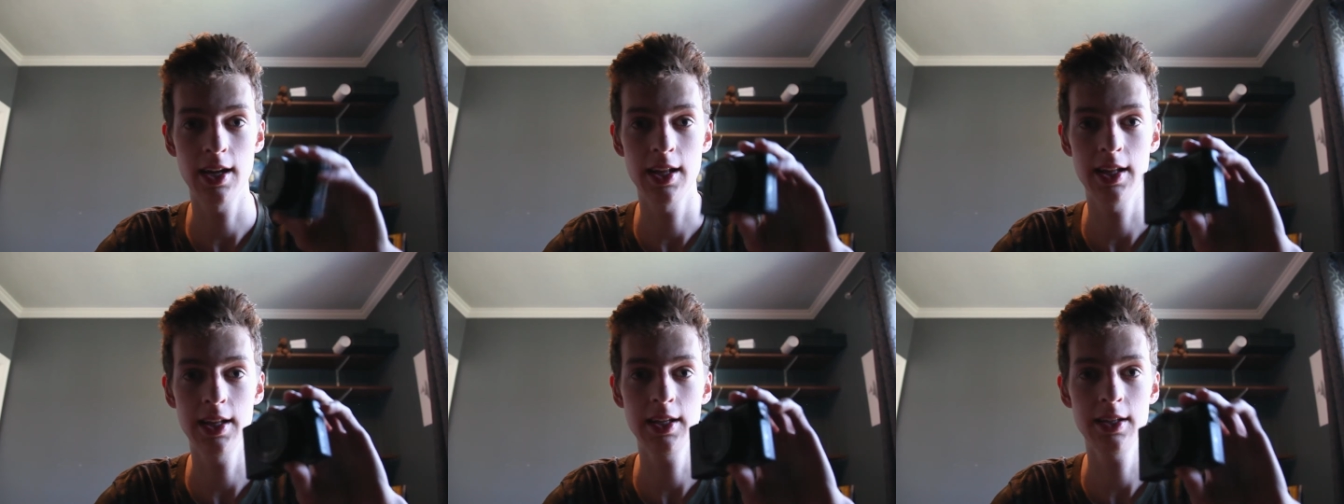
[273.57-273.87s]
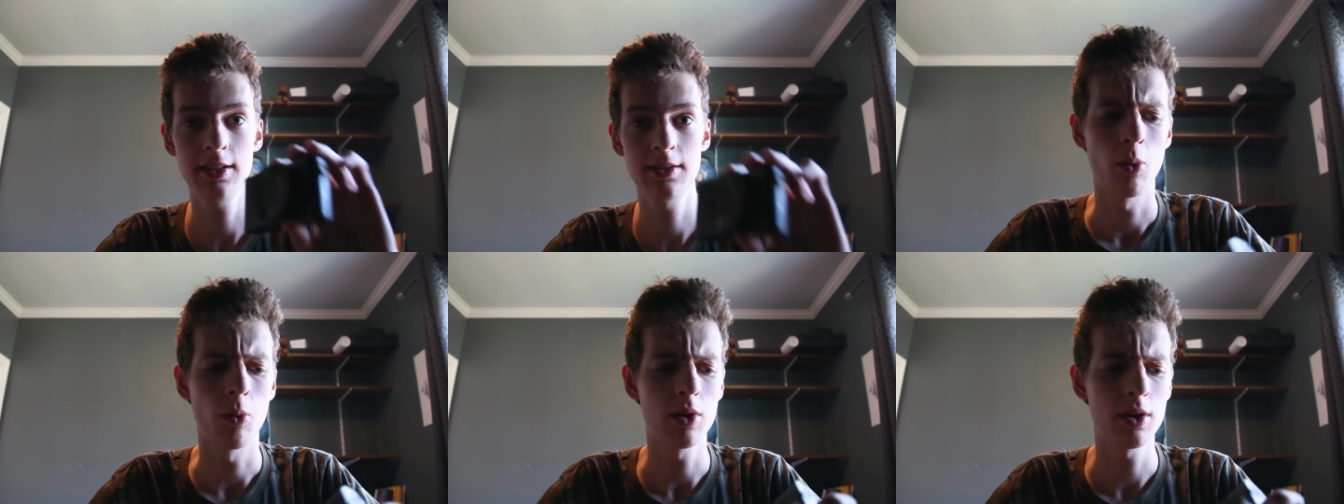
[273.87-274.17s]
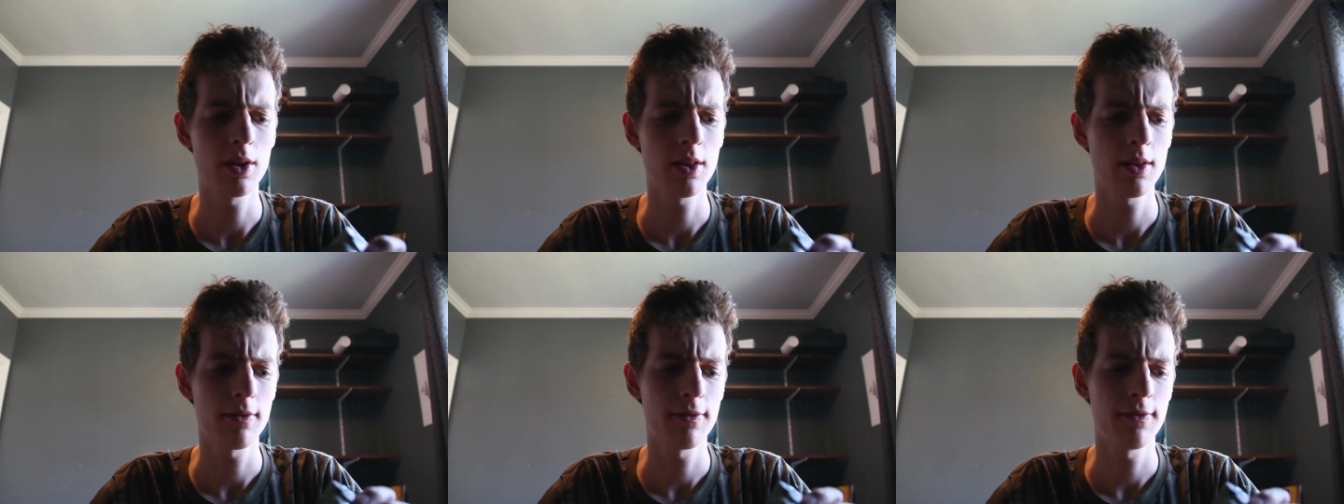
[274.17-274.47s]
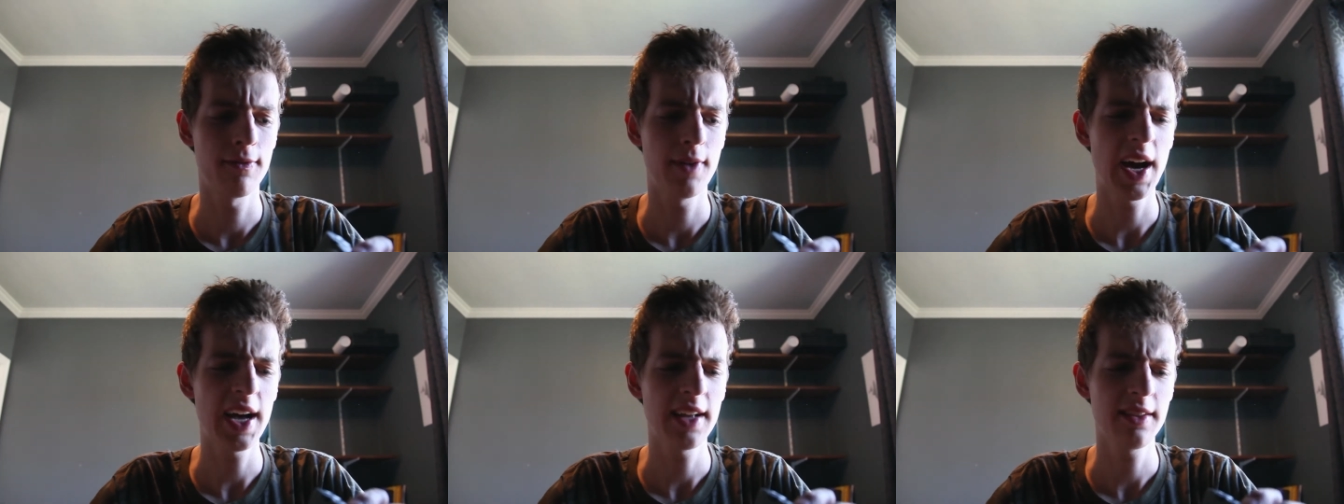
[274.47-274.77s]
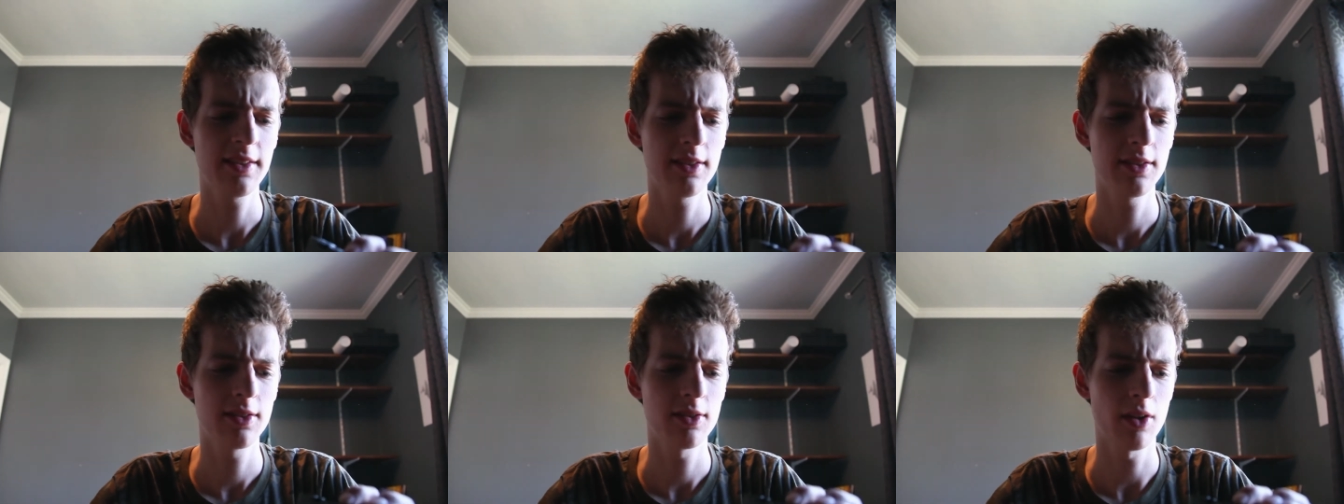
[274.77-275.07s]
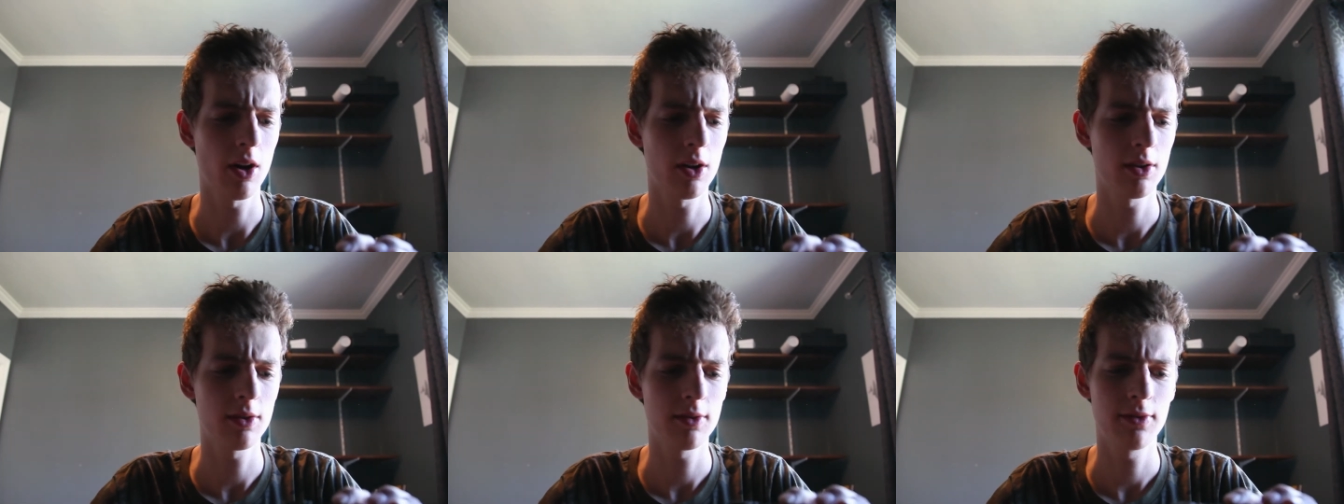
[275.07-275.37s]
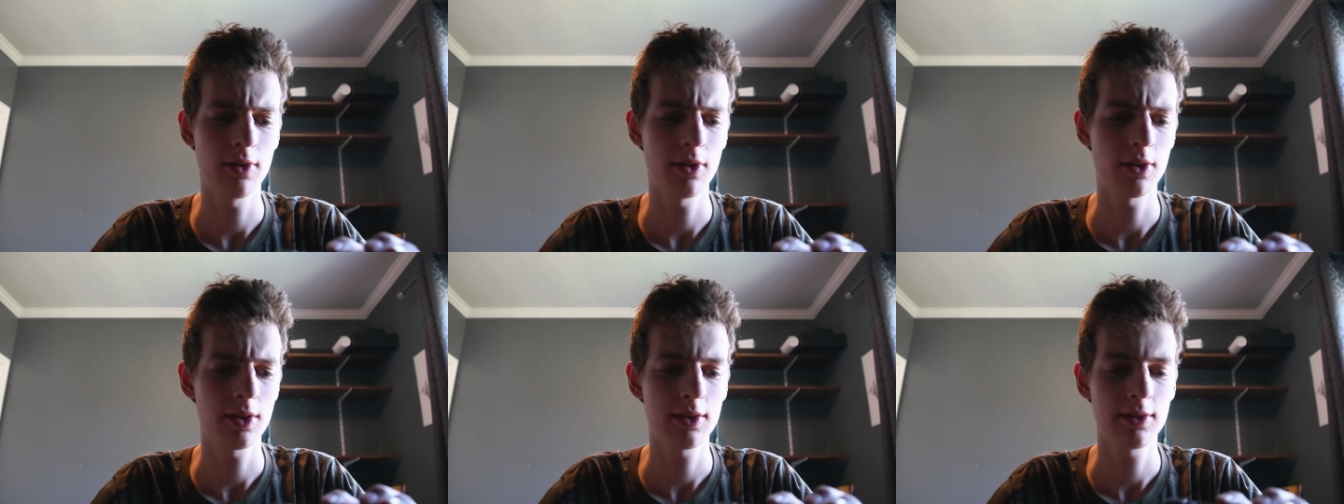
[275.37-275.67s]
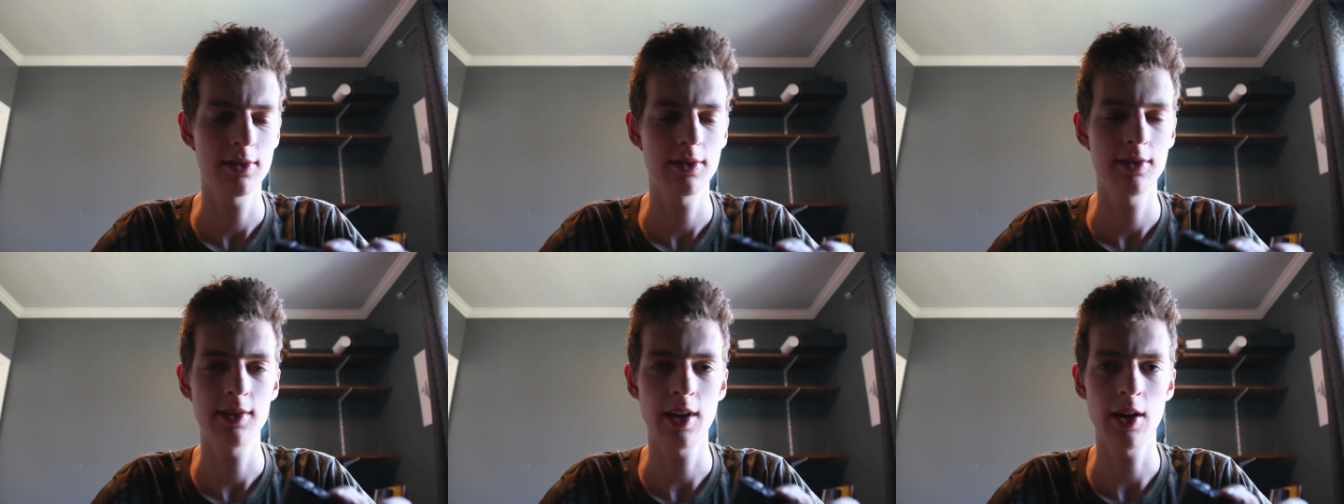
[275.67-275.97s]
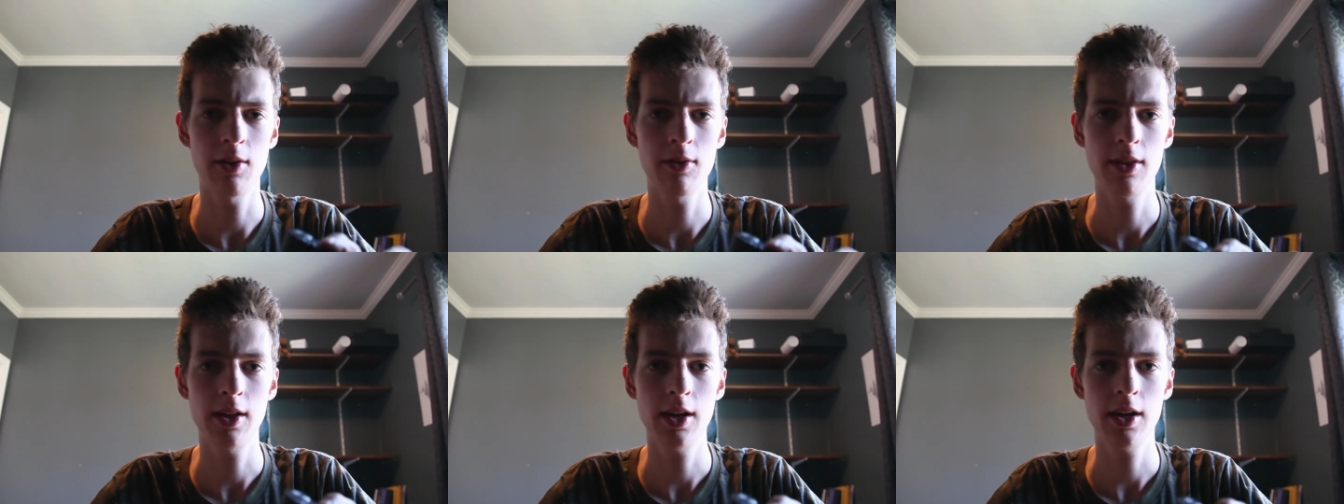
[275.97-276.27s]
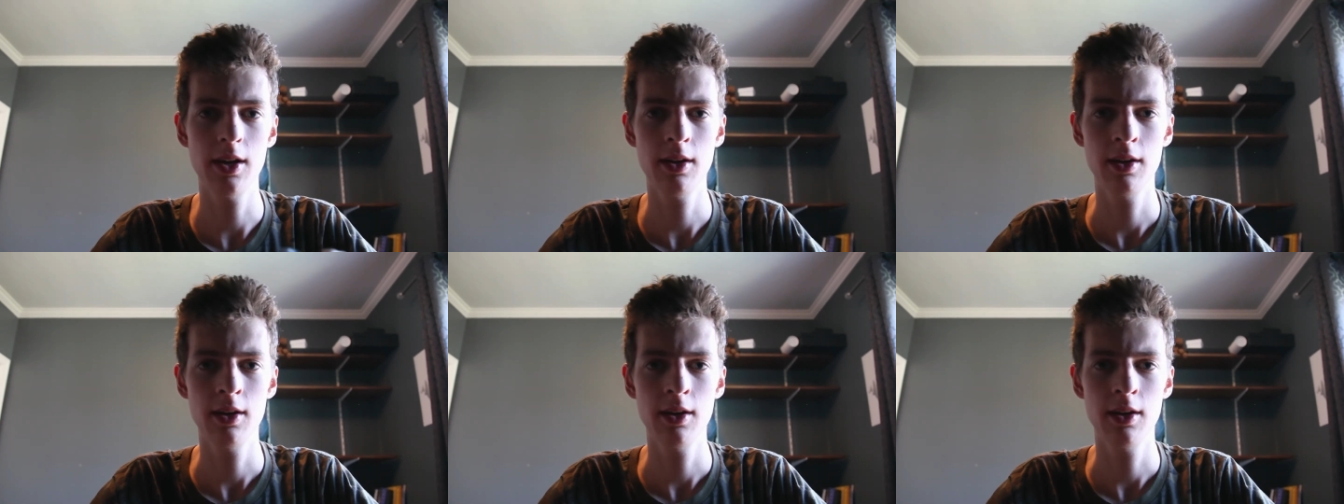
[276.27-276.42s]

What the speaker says: I think it's one of the fastest autofocuses out there.